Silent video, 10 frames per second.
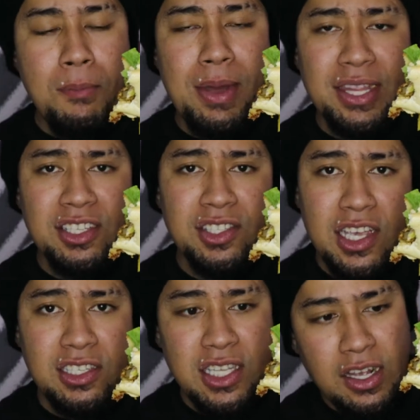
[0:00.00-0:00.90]
Man, this
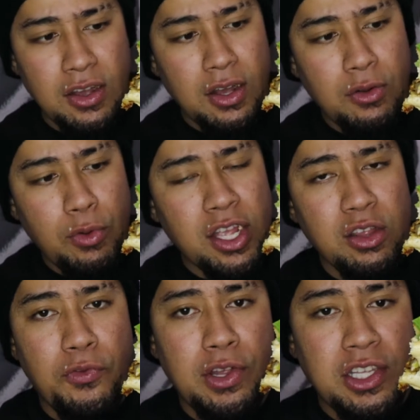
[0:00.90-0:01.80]
tastes like a, a regular
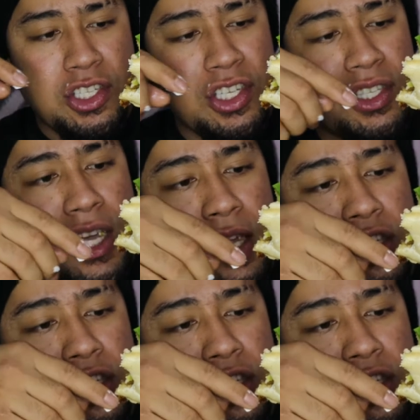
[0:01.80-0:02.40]
Philly cheesesteak,